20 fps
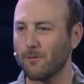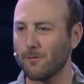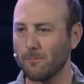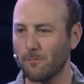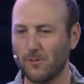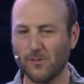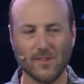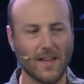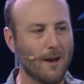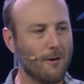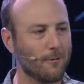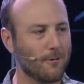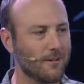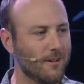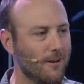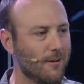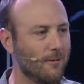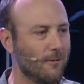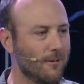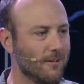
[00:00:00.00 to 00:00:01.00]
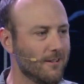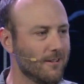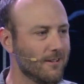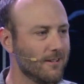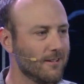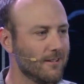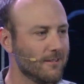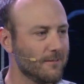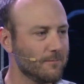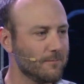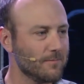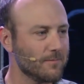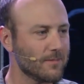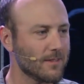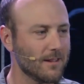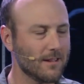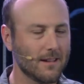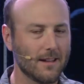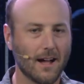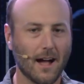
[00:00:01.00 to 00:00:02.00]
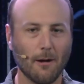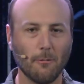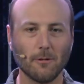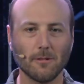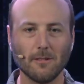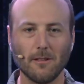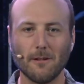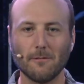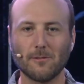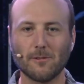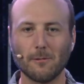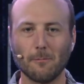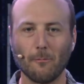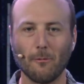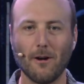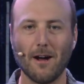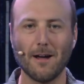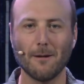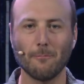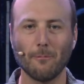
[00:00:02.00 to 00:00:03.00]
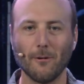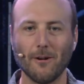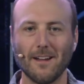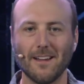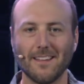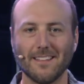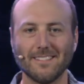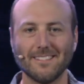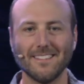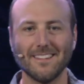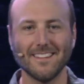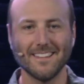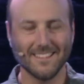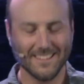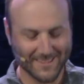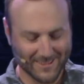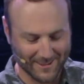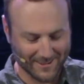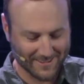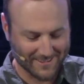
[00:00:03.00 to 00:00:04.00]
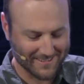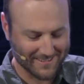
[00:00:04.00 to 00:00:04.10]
for some sourdough? I would love some rye bread. It's